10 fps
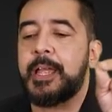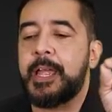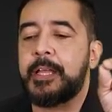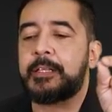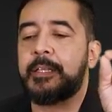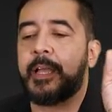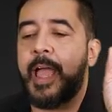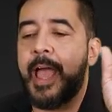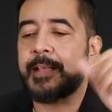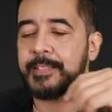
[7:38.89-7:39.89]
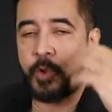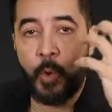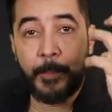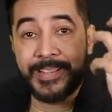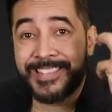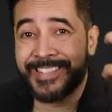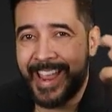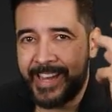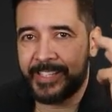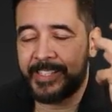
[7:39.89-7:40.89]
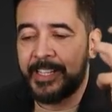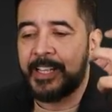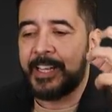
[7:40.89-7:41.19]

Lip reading: it has compensated